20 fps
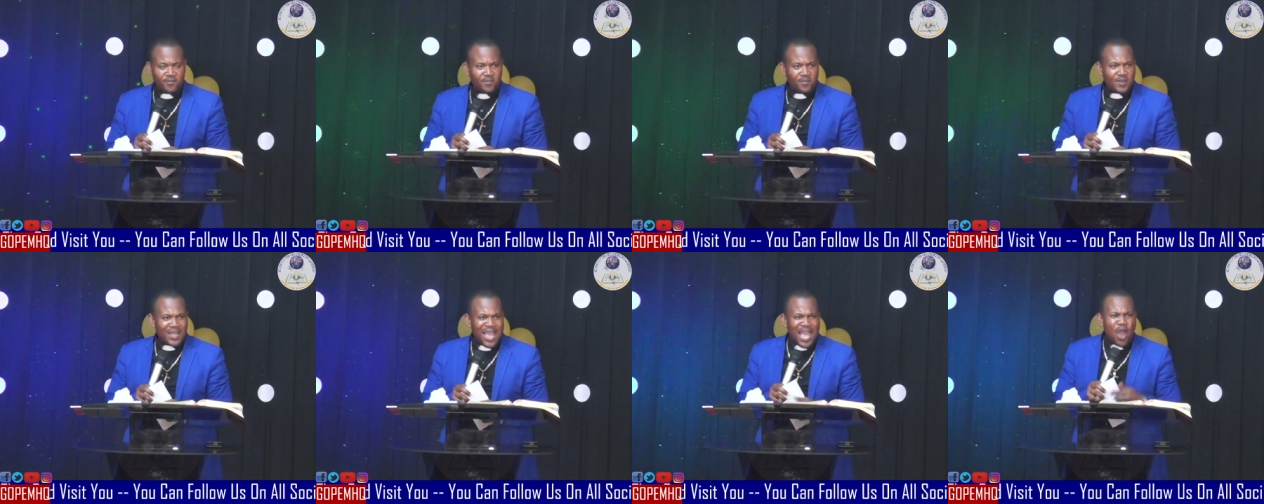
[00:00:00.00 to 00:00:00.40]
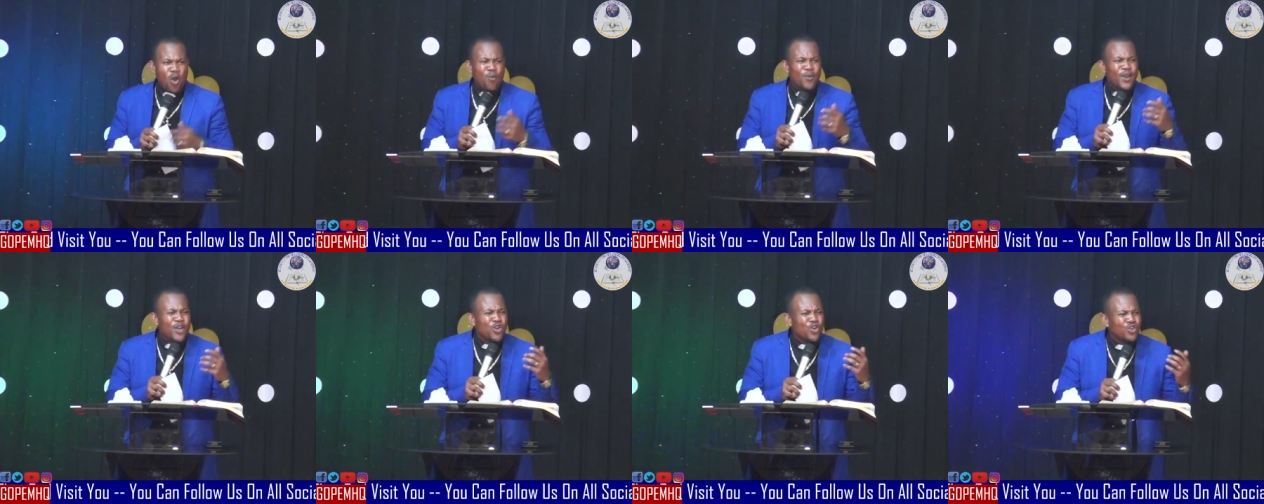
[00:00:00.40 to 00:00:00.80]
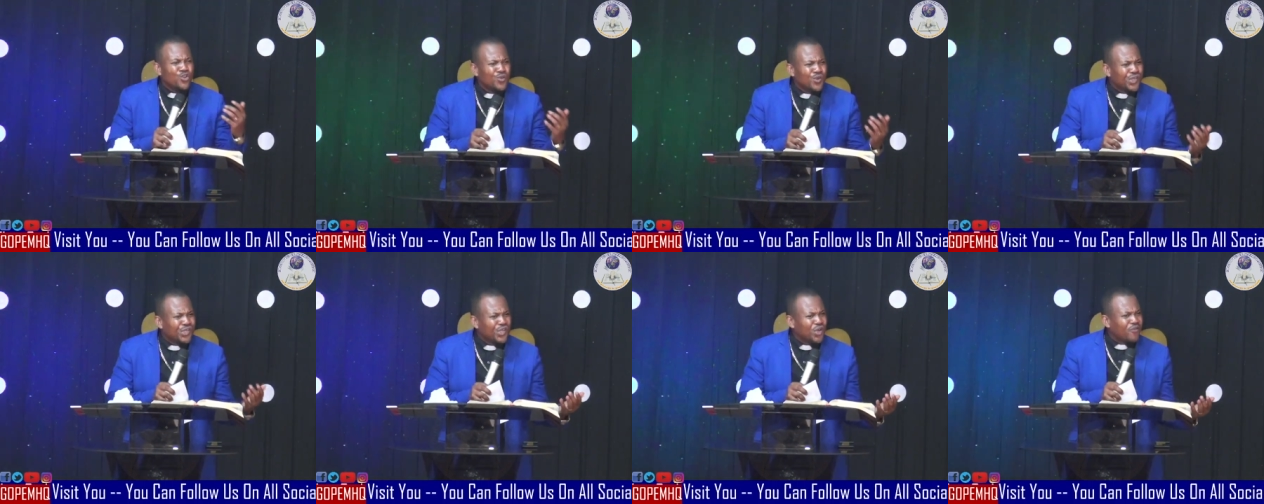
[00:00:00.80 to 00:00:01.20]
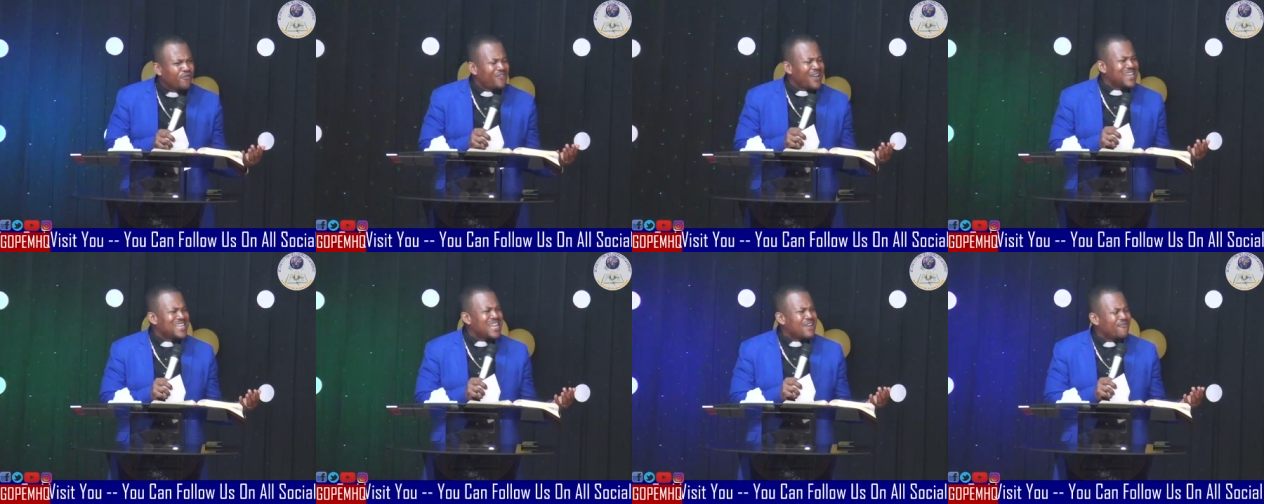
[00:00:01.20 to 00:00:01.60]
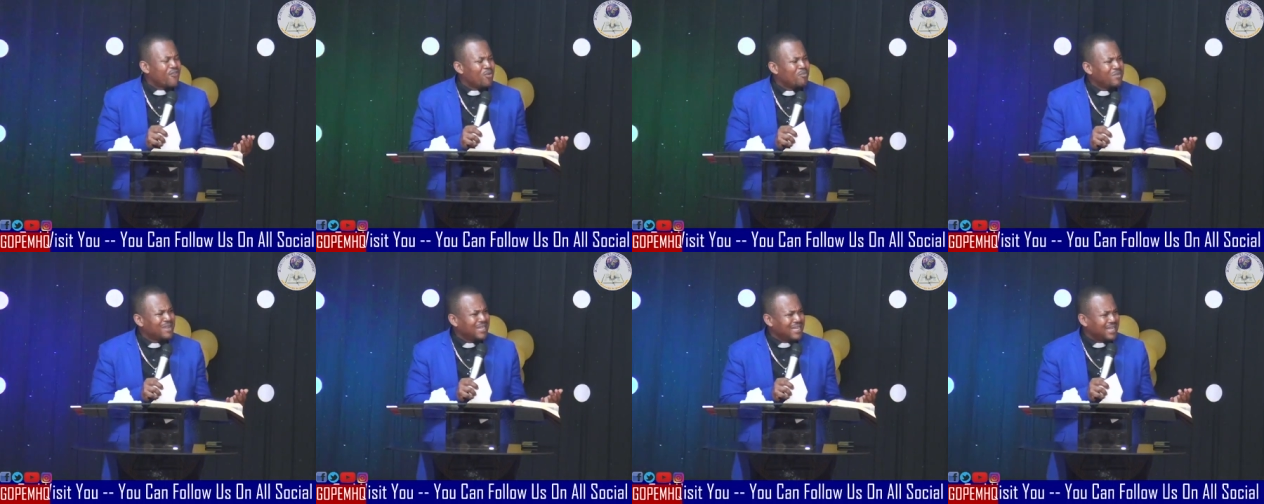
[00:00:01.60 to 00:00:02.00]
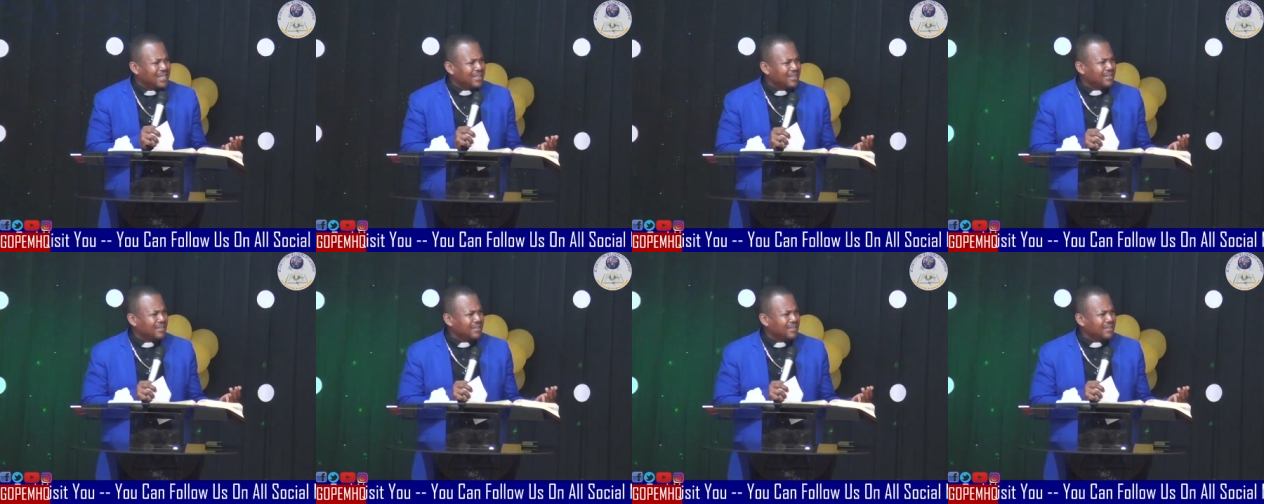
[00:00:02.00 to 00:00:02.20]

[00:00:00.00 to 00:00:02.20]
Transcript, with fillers: How will you use your father for money?